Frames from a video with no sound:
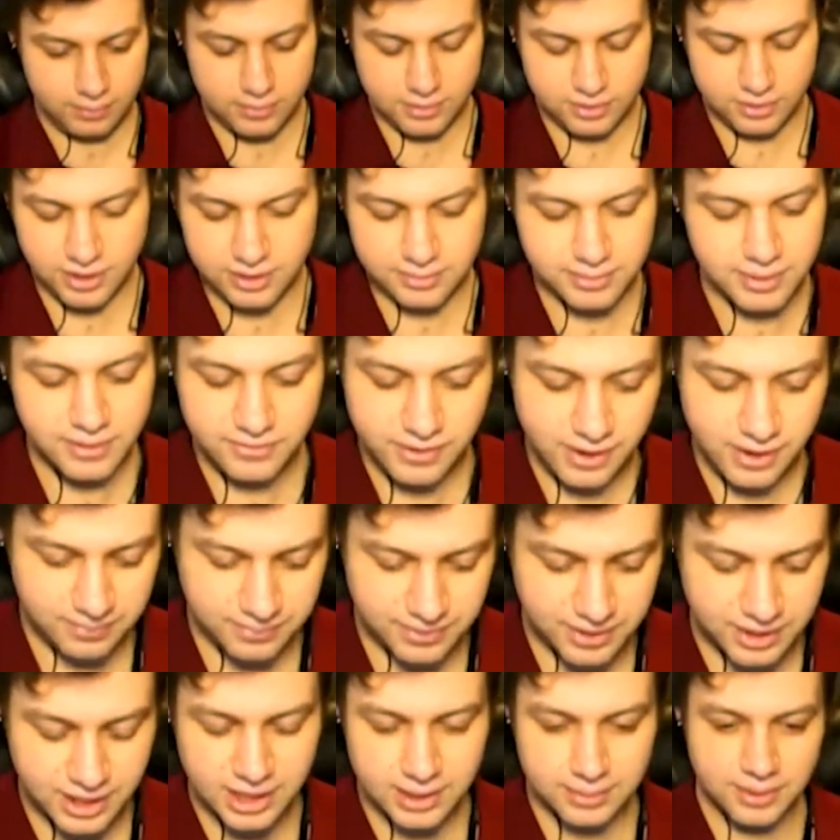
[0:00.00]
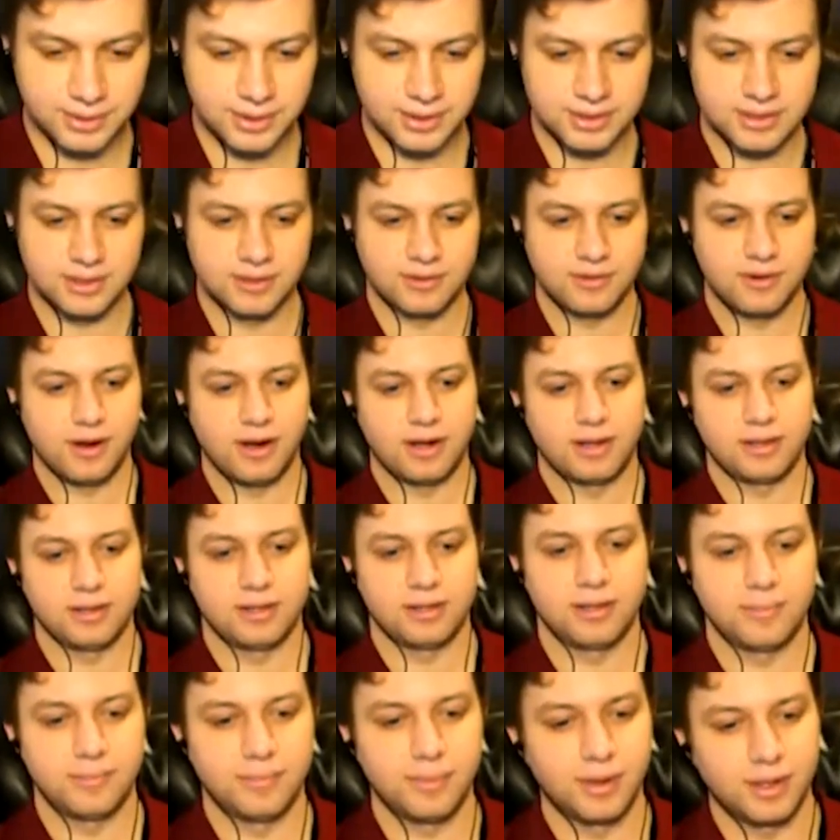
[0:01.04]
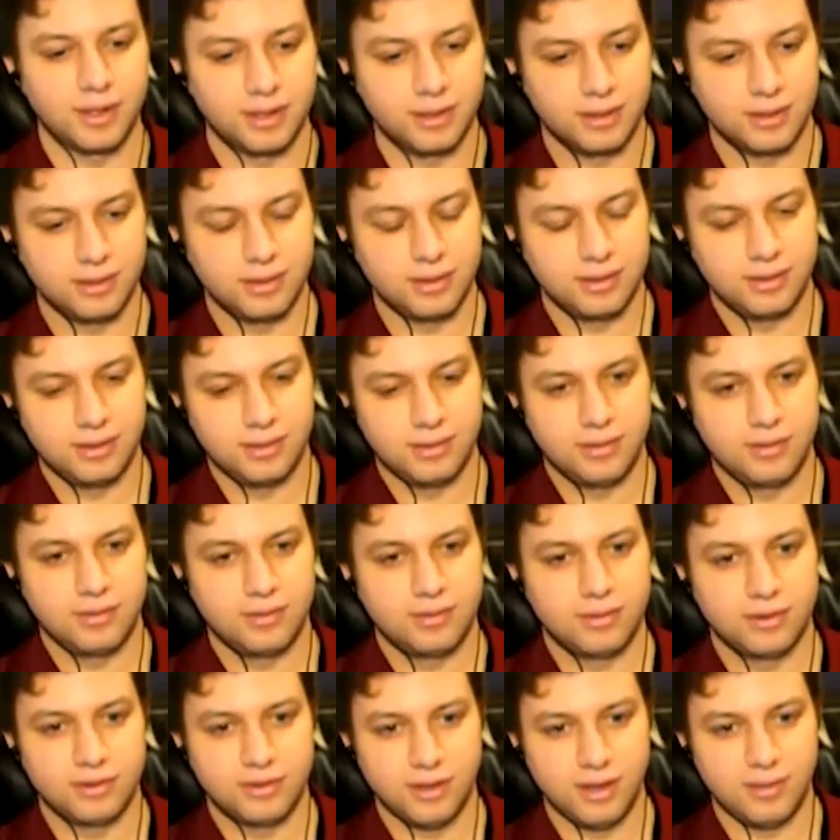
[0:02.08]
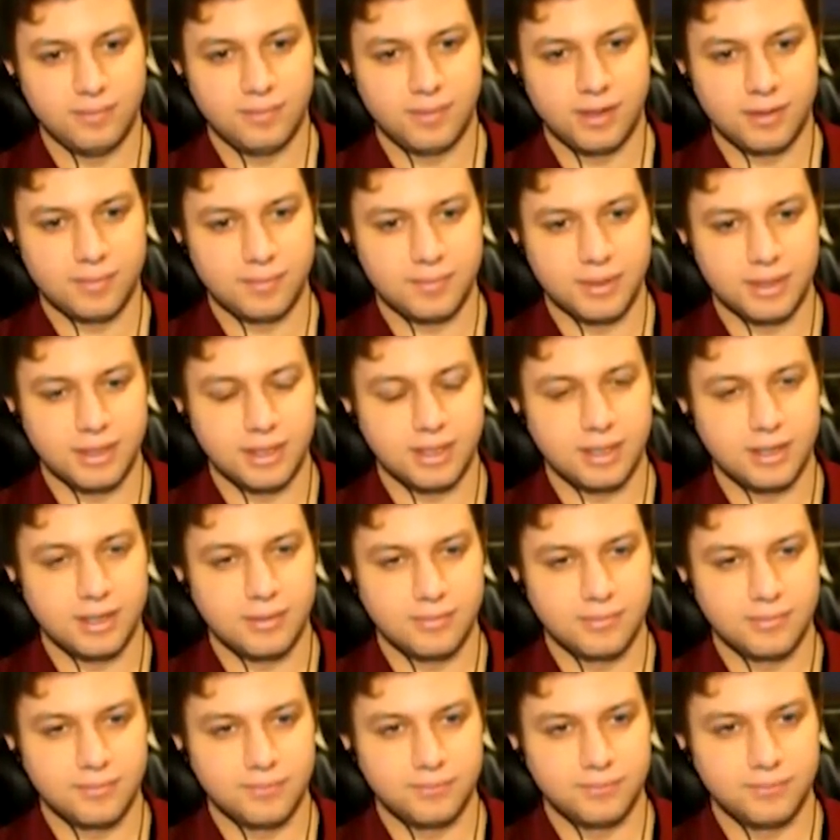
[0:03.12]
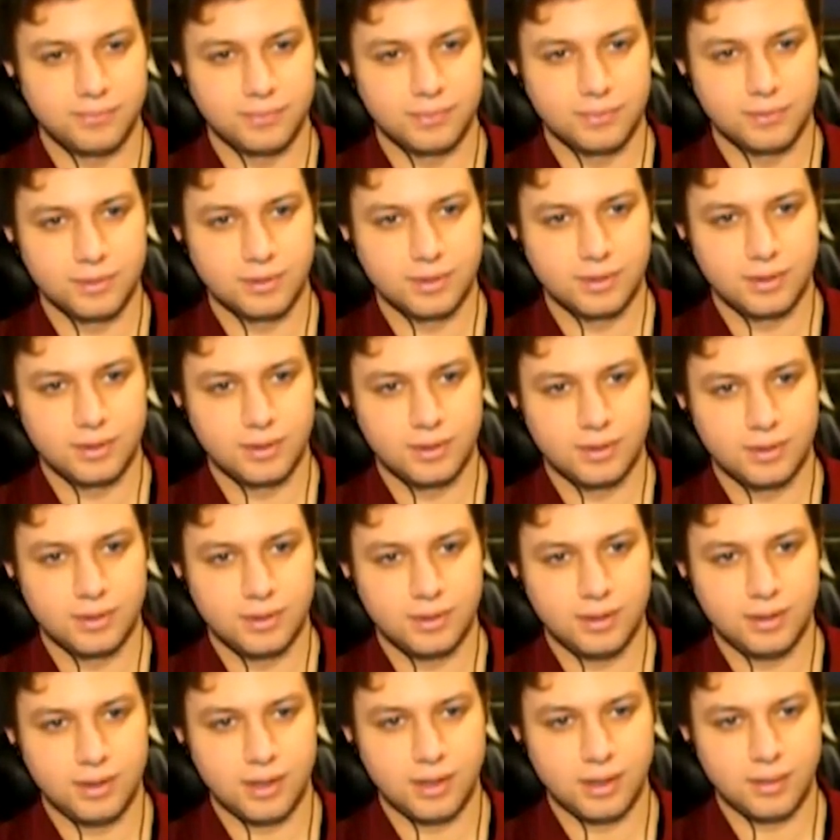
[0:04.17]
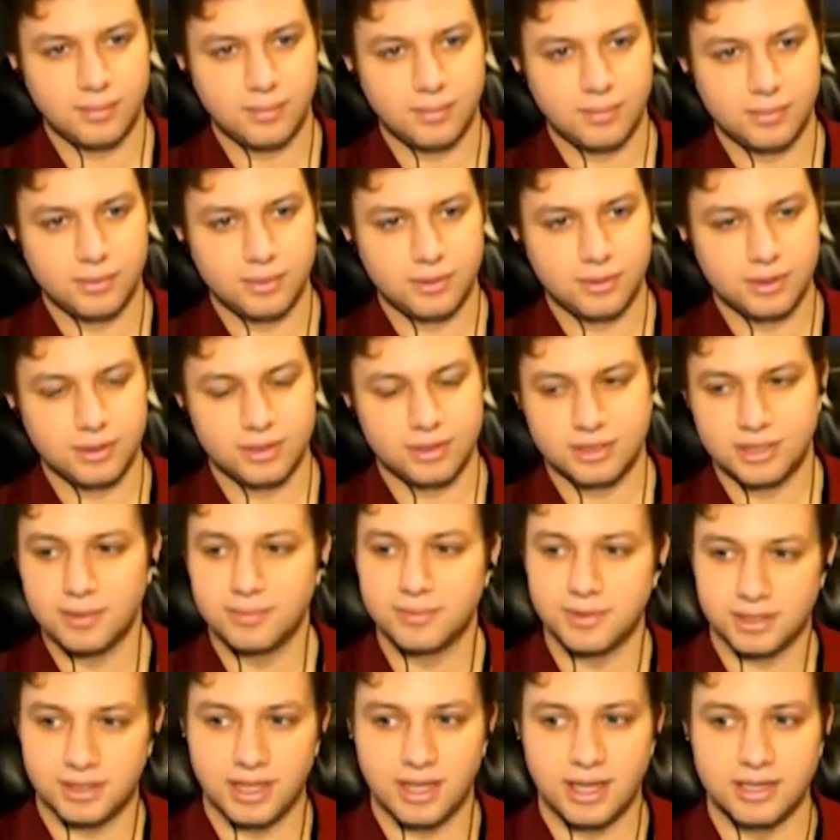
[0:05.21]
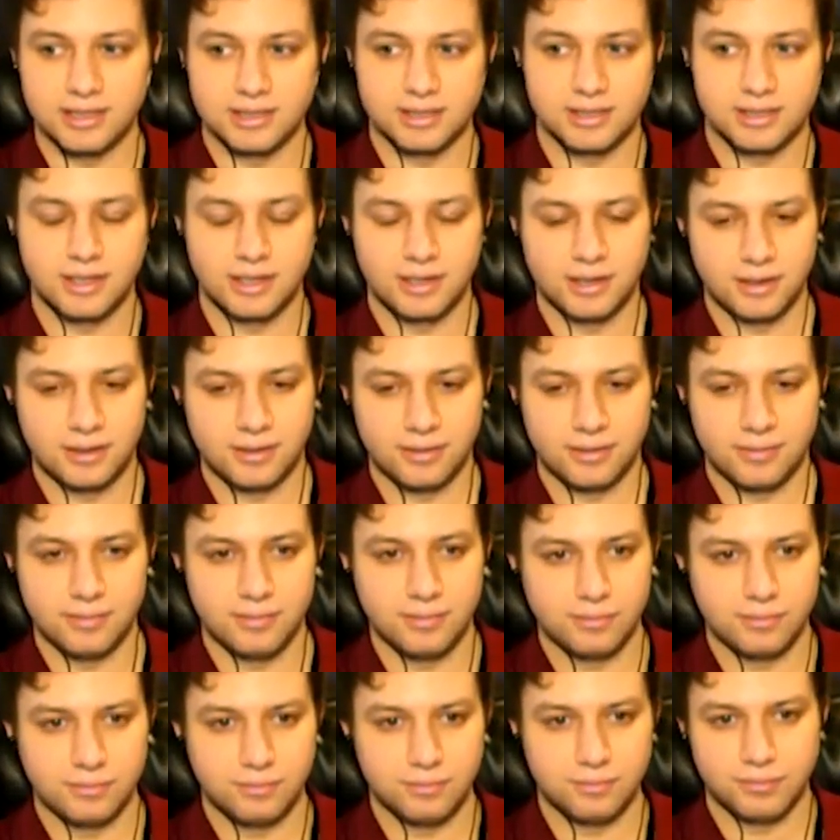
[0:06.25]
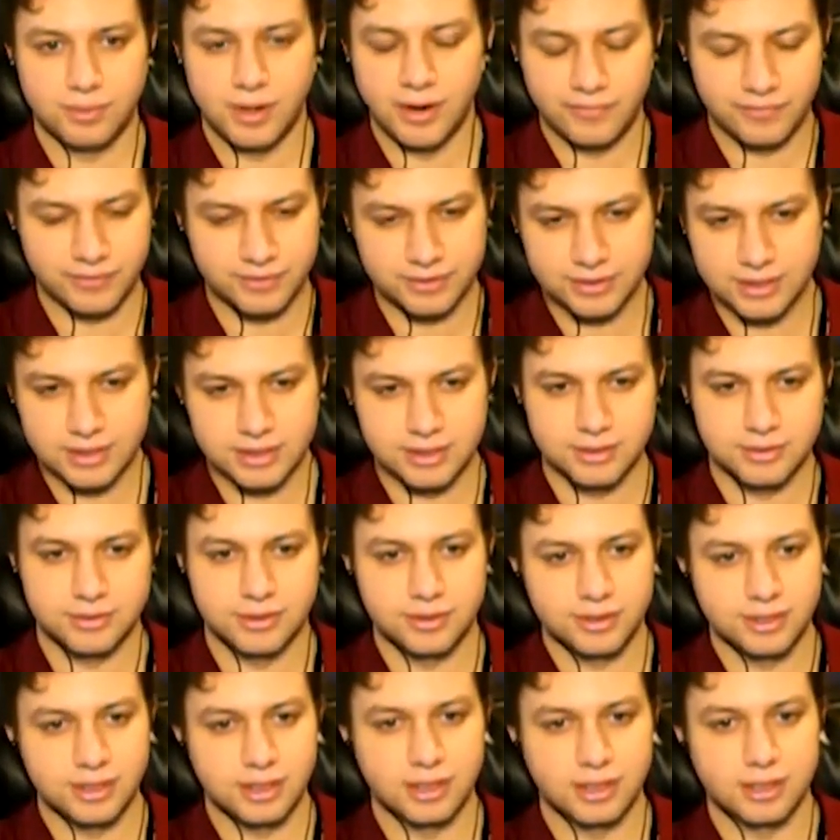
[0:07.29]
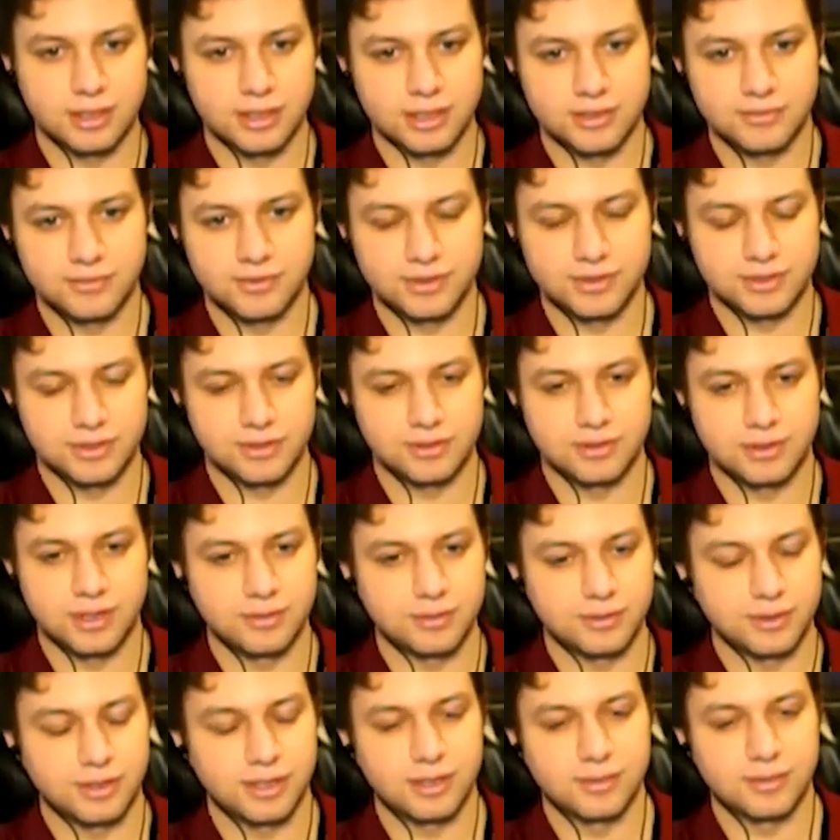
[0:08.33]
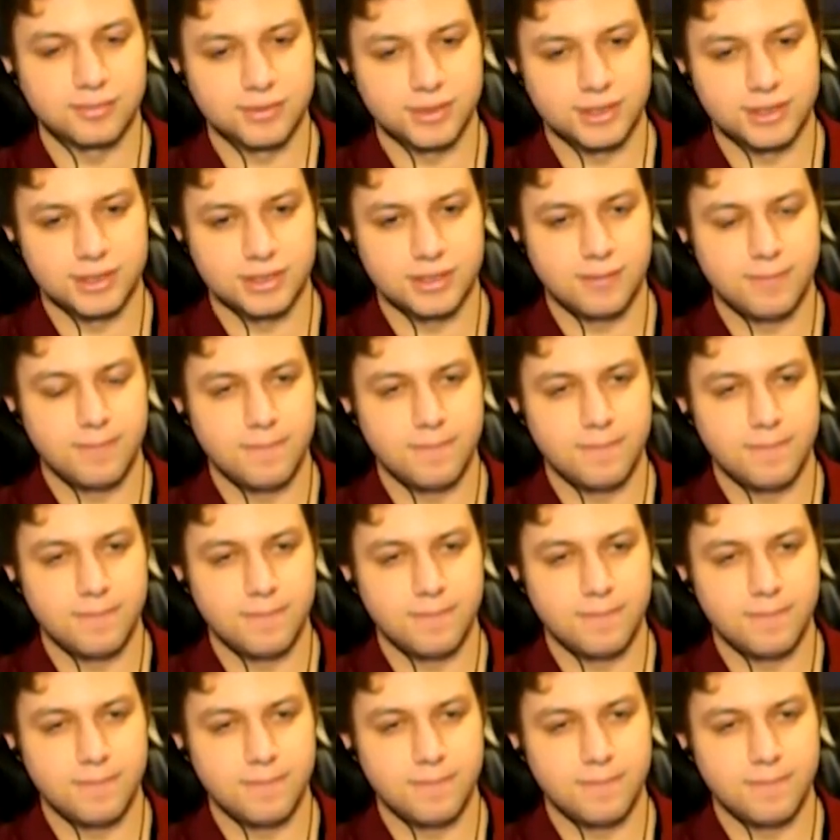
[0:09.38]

correct me if I'm thinking about this incorrectly, but the thought might be um, the subject has their preferences or utilities for certain outcomes,